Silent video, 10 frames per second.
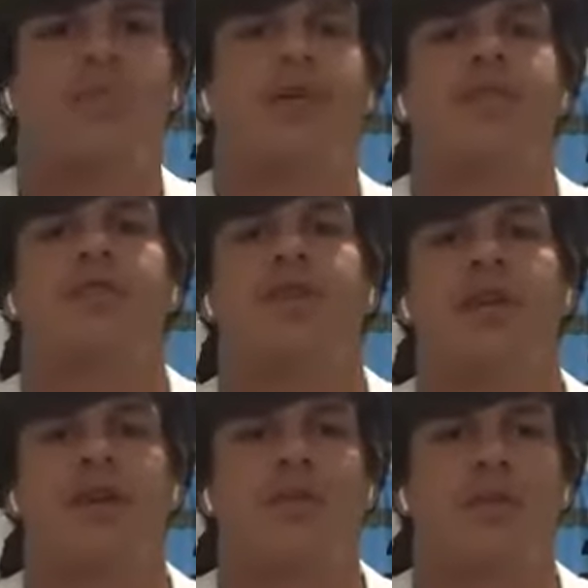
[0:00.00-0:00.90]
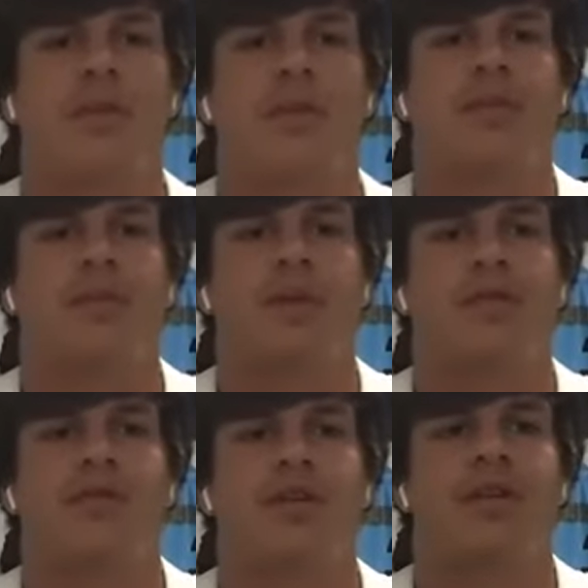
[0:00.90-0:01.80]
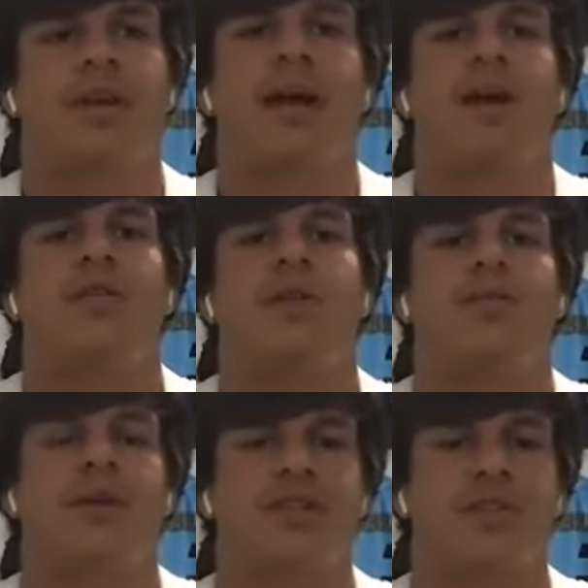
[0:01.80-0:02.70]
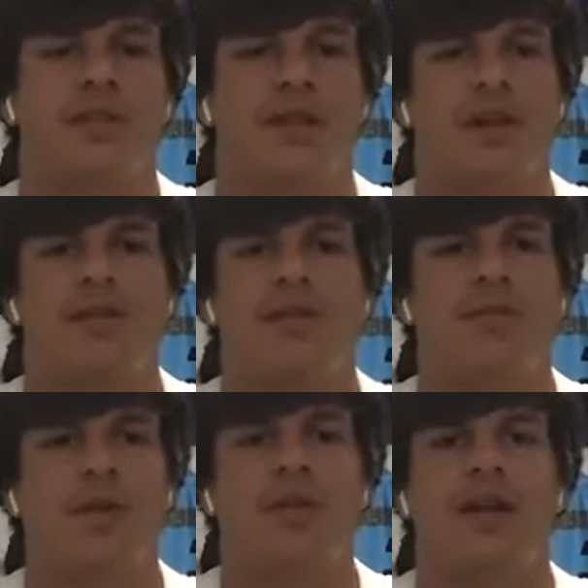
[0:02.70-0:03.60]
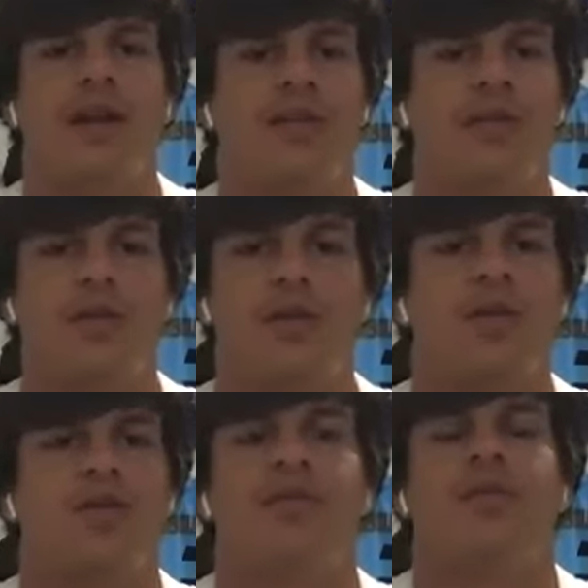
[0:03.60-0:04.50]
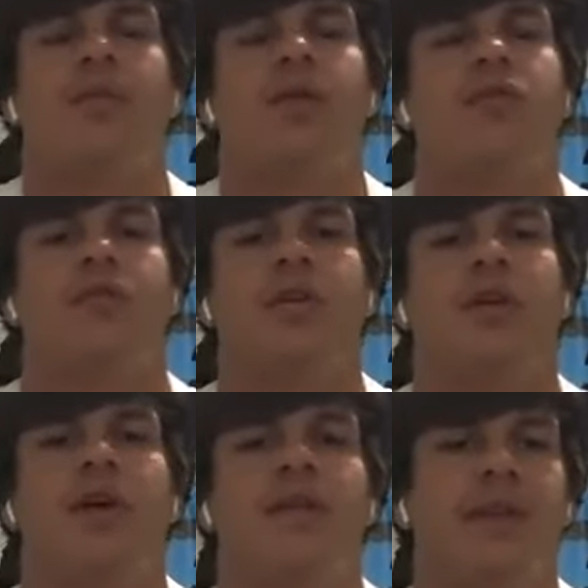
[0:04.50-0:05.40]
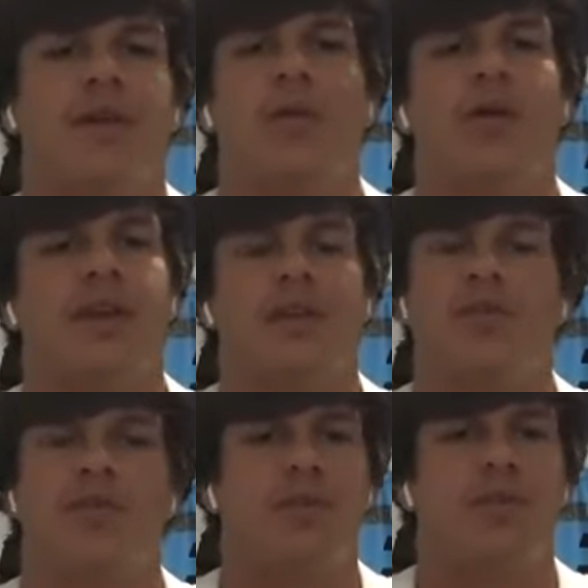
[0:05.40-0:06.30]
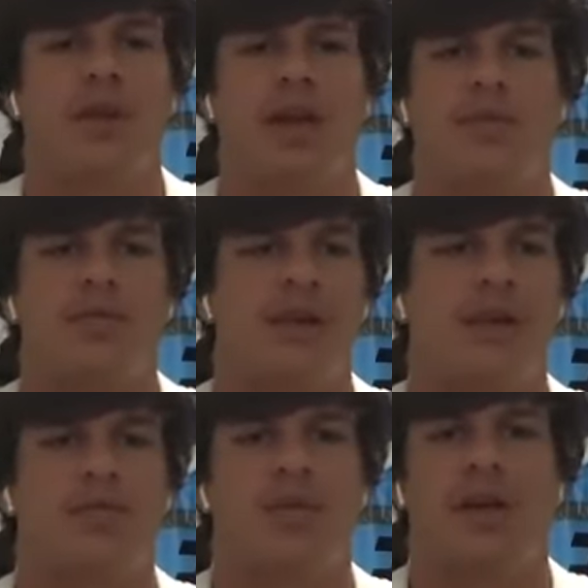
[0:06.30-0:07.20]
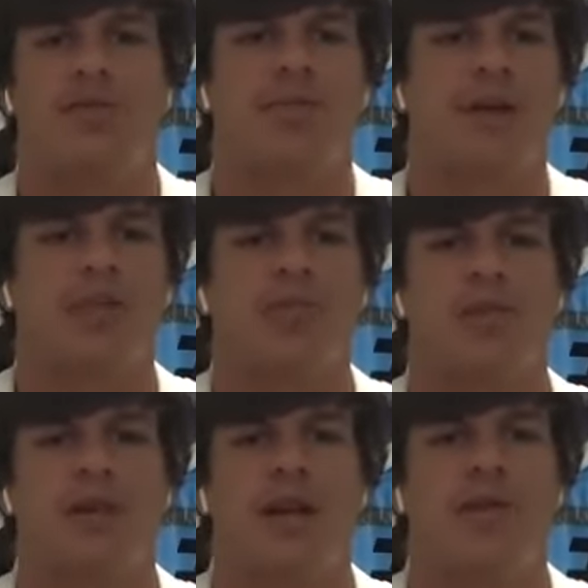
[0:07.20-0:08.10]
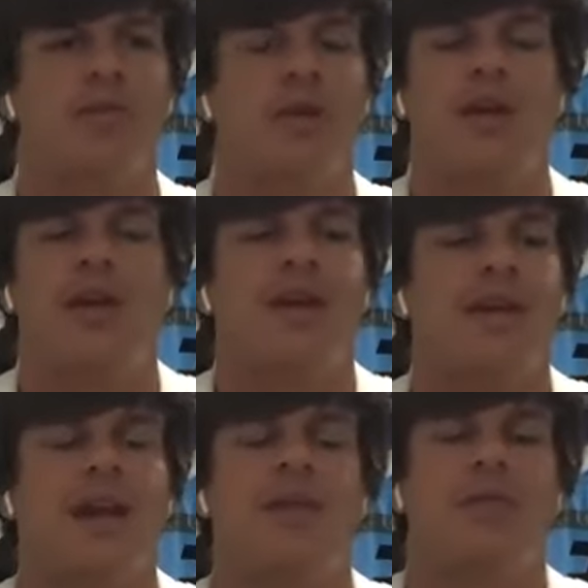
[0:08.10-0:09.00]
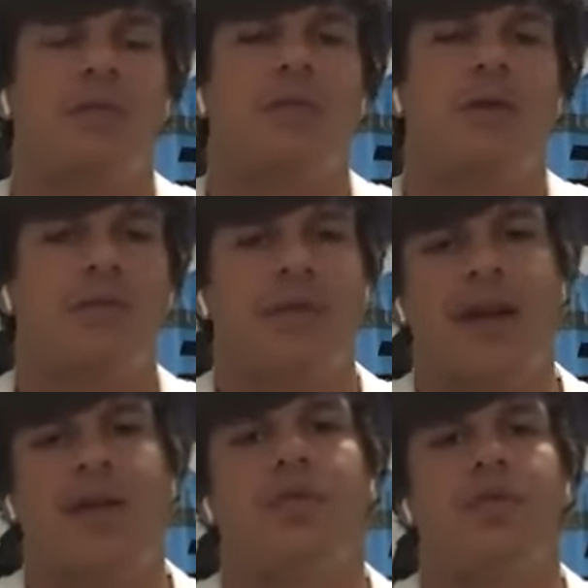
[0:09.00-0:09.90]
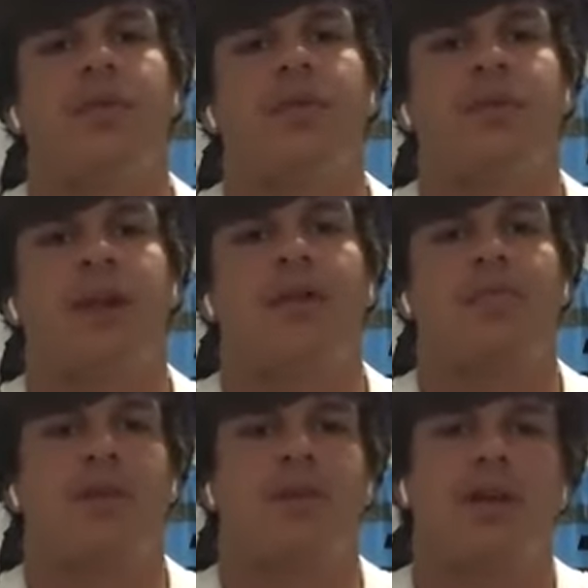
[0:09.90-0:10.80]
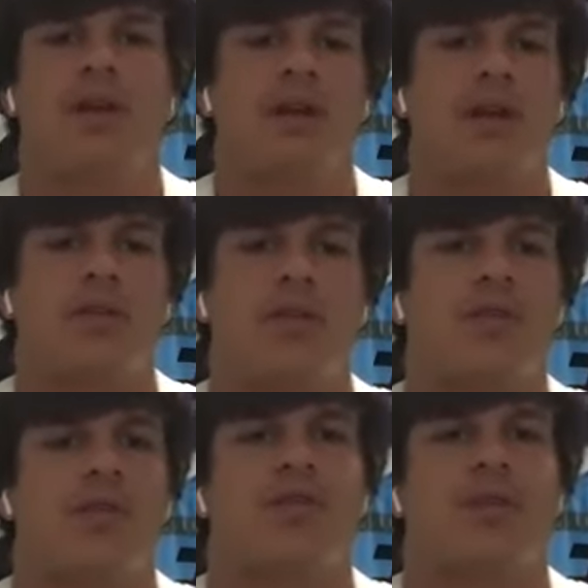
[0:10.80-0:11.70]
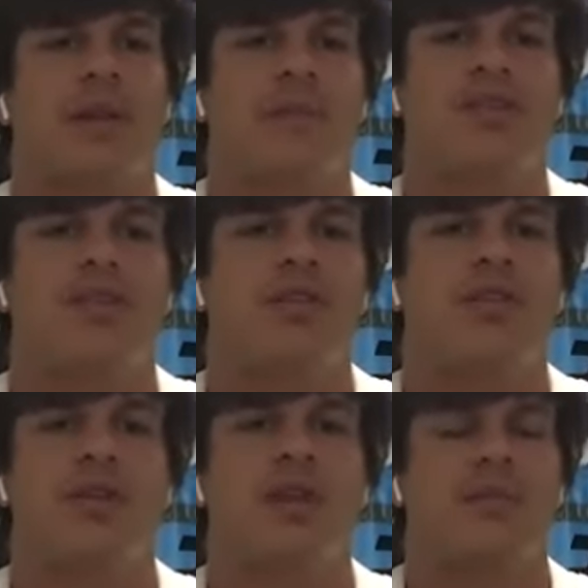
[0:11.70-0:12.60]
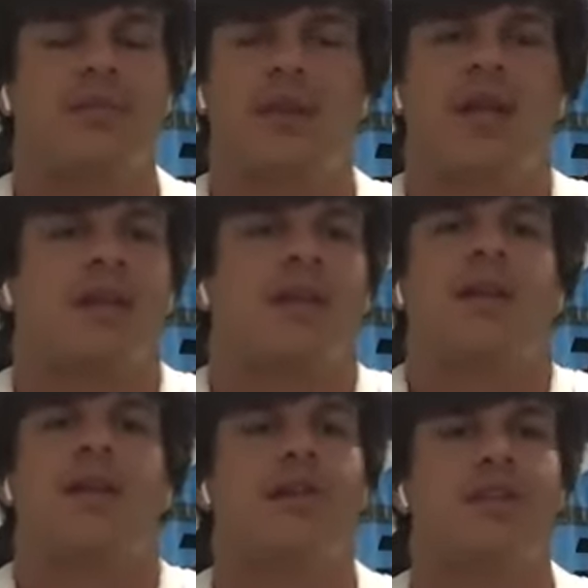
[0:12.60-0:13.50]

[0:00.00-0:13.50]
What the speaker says: best feeling in the world to play for a town, especially with every small town. Everyone knows everyone, so they're always at your football games, your baseball games, your basketball games. Yeah, when we won, we'd had more people out, but going towards it, like my senior year, the